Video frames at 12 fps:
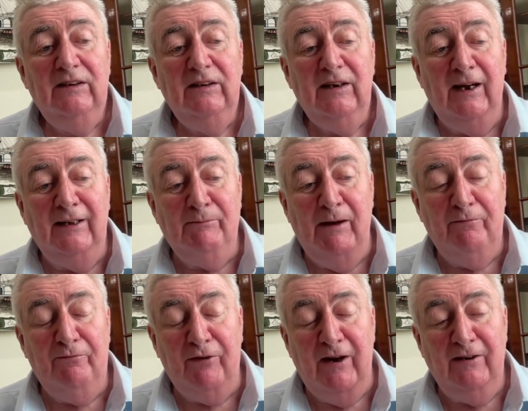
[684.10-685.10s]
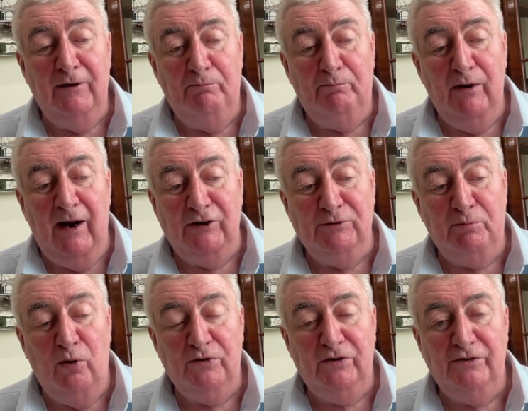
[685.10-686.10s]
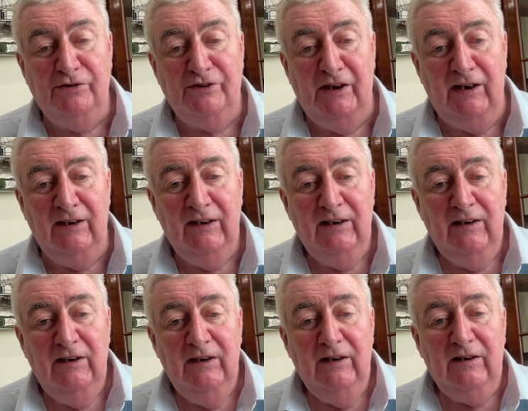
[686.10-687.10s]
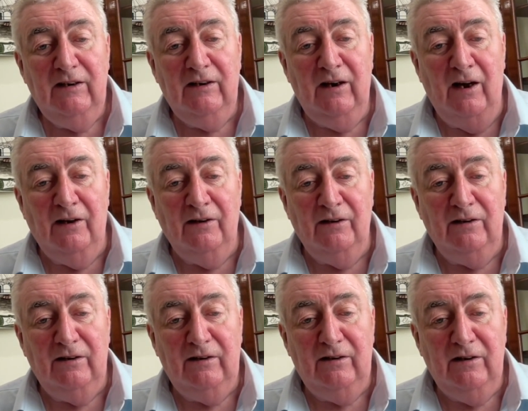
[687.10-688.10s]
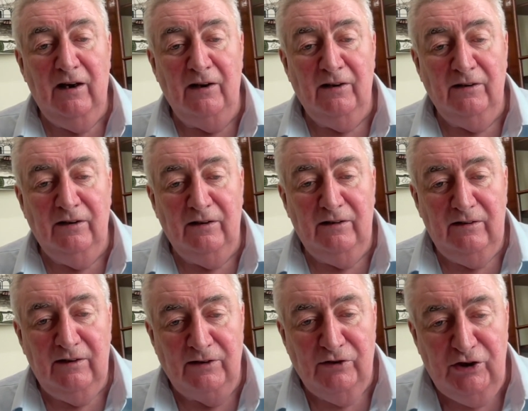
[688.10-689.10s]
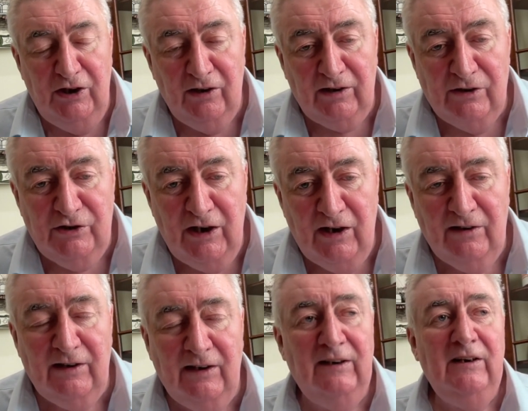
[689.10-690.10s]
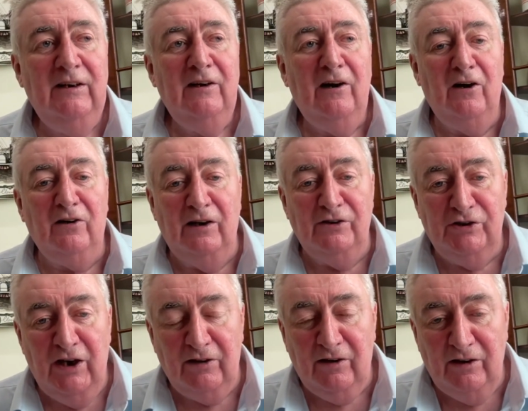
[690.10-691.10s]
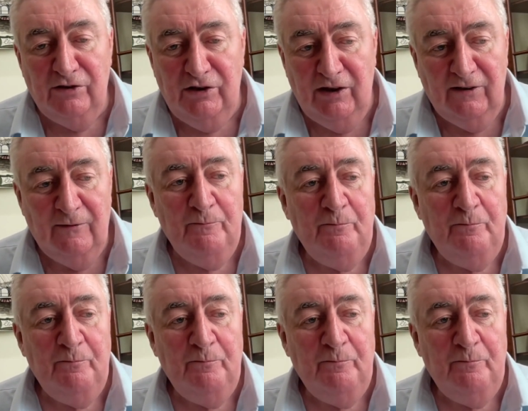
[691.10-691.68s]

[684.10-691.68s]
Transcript: As my friend, an Irish poet, used to say, Gon, Gon, Gonchir, Gonchanga, or Gonchanga, Gonchir.